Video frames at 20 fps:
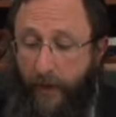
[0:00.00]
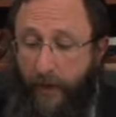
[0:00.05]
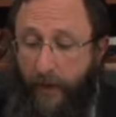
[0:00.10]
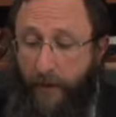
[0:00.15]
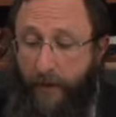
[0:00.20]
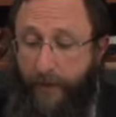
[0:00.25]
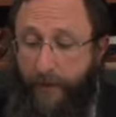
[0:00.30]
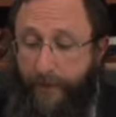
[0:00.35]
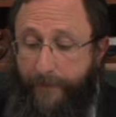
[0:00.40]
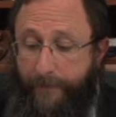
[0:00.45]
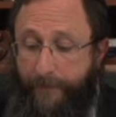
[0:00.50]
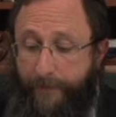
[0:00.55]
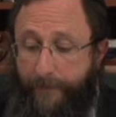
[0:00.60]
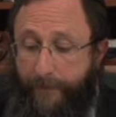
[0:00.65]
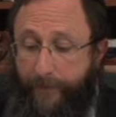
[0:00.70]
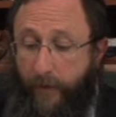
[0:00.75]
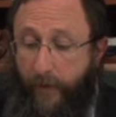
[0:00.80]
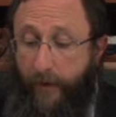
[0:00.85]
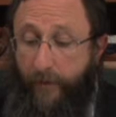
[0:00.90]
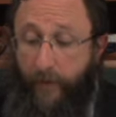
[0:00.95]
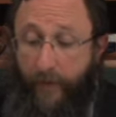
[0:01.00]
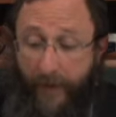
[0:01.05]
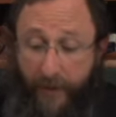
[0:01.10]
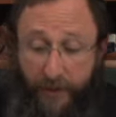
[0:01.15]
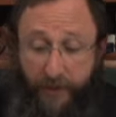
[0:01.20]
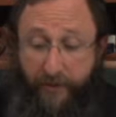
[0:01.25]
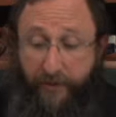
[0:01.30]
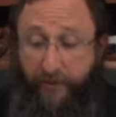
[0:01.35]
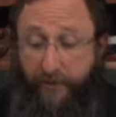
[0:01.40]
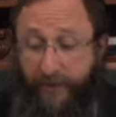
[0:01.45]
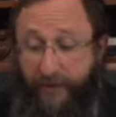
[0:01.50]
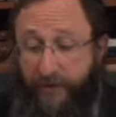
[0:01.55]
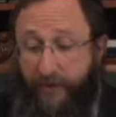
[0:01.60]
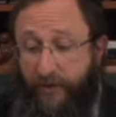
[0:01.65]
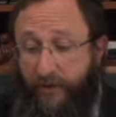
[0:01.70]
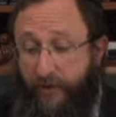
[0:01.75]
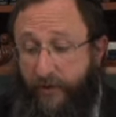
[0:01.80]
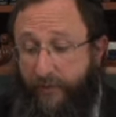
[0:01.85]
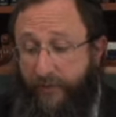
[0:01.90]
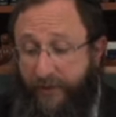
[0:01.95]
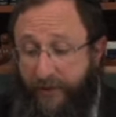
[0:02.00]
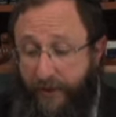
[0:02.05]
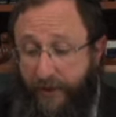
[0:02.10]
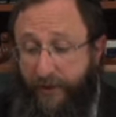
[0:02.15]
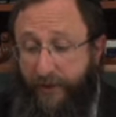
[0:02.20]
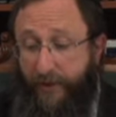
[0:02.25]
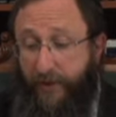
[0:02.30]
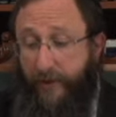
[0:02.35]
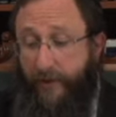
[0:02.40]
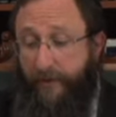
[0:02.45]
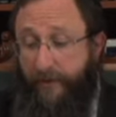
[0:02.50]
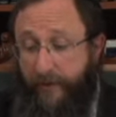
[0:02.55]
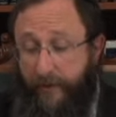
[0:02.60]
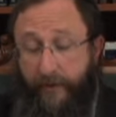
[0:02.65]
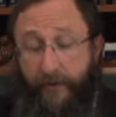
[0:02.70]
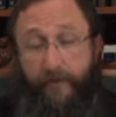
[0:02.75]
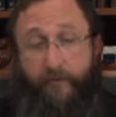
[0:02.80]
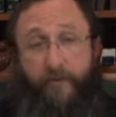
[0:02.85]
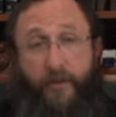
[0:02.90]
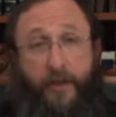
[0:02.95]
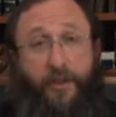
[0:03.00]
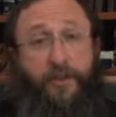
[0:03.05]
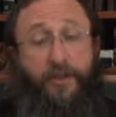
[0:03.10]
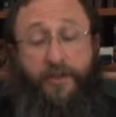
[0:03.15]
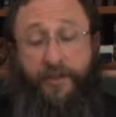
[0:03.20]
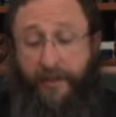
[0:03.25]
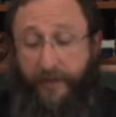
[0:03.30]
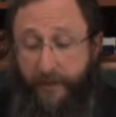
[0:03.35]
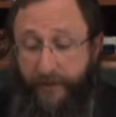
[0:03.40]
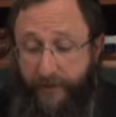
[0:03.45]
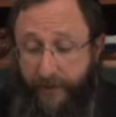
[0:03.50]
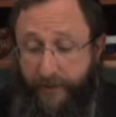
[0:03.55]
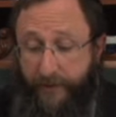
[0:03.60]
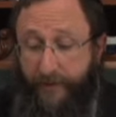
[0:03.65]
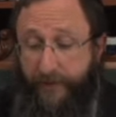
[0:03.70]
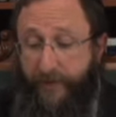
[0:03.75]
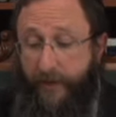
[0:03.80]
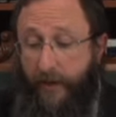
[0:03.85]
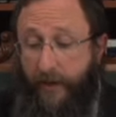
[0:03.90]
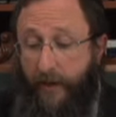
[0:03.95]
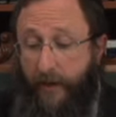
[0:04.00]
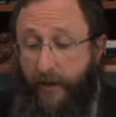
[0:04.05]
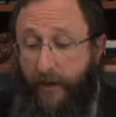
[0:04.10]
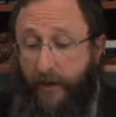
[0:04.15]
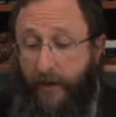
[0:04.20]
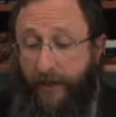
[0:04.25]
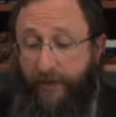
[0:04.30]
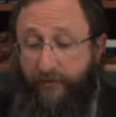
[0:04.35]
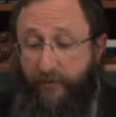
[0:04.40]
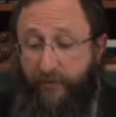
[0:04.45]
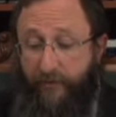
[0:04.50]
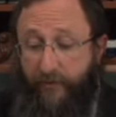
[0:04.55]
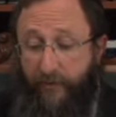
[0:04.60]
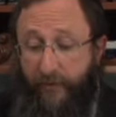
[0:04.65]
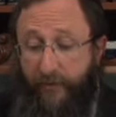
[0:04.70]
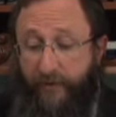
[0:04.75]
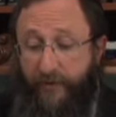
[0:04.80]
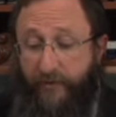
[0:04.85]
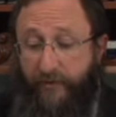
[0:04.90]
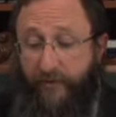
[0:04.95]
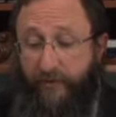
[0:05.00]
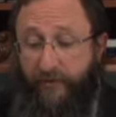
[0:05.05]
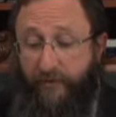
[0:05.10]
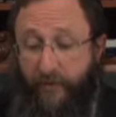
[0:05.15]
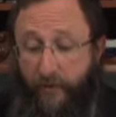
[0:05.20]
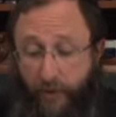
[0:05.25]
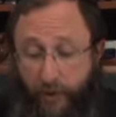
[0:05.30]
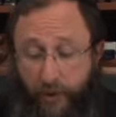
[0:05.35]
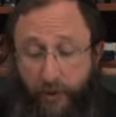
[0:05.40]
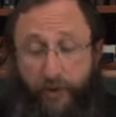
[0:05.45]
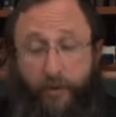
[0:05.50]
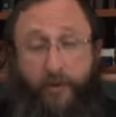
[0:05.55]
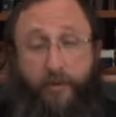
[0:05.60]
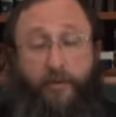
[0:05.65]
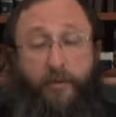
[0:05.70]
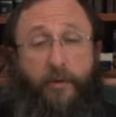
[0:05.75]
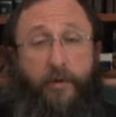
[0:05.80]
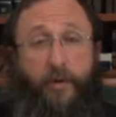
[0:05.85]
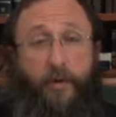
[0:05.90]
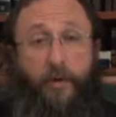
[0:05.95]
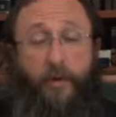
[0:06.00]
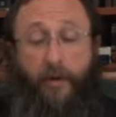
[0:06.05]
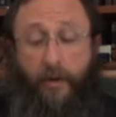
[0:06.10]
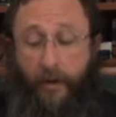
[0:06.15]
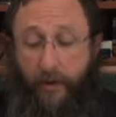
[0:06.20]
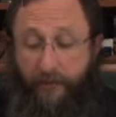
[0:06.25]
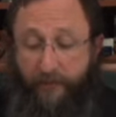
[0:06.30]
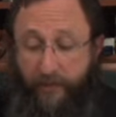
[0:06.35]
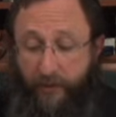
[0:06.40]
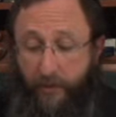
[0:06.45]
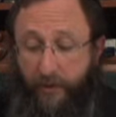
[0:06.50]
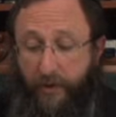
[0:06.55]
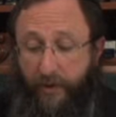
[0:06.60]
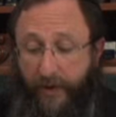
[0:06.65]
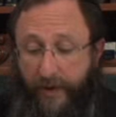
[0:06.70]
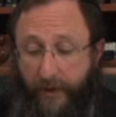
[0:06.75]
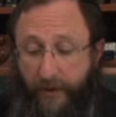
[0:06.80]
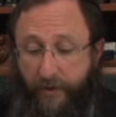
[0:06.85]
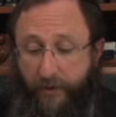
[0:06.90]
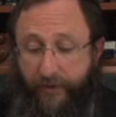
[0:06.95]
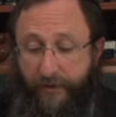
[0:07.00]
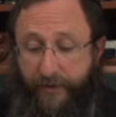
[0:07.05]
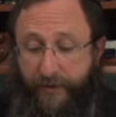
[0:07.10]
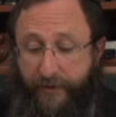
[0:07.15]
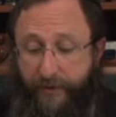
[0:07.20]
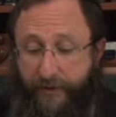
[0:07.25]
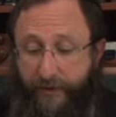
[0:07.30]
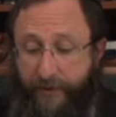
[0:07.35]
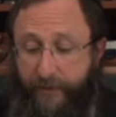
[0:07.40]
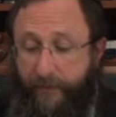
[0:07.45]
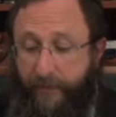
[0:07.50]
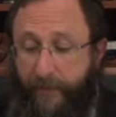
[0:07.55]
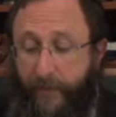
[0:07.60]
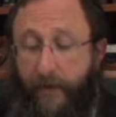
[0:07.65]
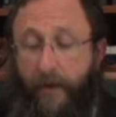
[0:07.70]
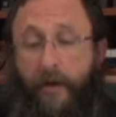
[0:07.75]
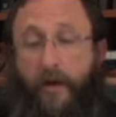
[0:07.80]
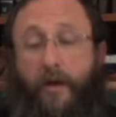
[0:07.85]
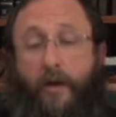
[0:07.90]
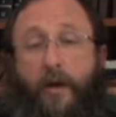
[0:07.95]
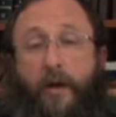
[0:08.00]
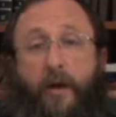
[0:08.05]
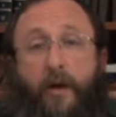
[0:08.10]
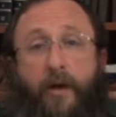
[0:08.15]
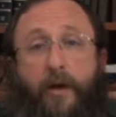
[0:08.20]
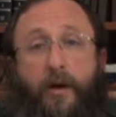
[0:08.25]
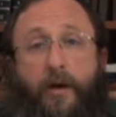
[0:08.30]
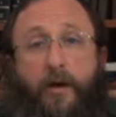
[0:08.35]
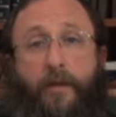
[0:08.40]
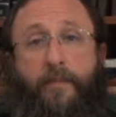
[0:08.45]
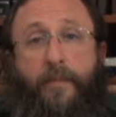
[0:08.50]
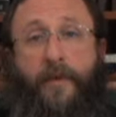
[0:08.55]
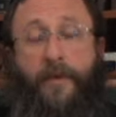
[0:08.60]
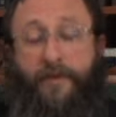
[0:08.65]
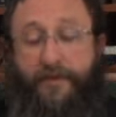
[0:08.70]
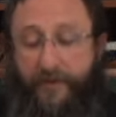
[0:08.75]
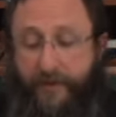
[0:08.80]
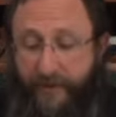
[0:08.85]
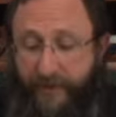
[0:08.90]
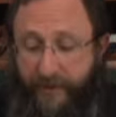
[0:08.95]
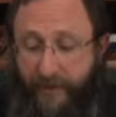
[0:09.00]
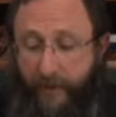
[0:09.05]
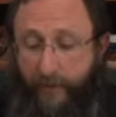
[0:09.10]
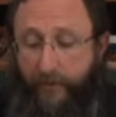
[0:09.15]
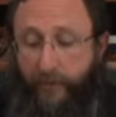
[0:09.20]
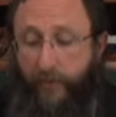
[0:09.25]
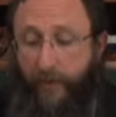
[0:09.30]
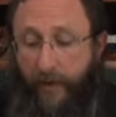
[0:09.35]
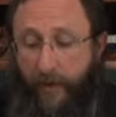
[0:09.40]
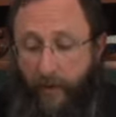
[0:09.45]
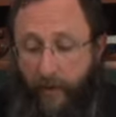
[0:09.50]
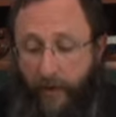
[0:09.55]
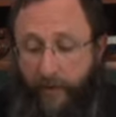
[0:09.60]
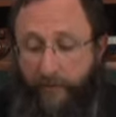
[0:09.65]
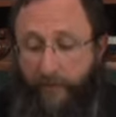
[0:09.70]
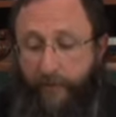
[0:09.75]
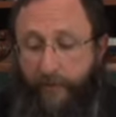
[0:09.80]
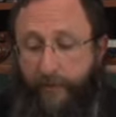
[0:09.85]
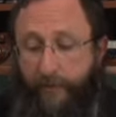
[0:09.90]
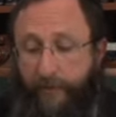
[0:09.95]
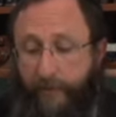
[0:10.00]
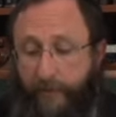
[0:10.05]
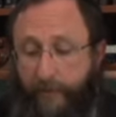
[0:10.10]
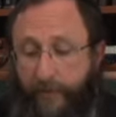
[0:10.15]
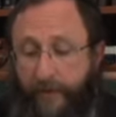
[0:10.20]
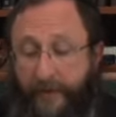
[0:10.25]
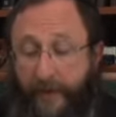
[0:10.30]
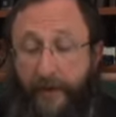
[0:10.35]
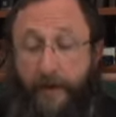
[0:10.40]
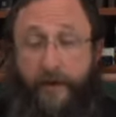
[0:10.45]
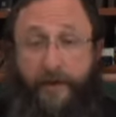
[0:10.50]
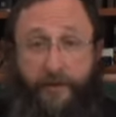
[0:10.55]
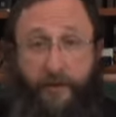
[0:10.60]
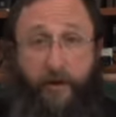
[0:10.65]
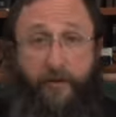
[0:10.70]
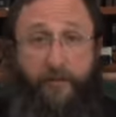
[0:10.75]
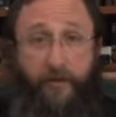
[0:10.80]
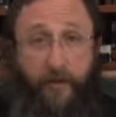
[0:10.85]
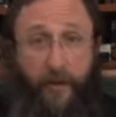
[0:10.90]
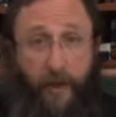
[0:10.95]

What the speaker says: although actually there is an interpretation, I think Rashi tells us, it's referring to the future, a future entrance into the temple. However, but that is of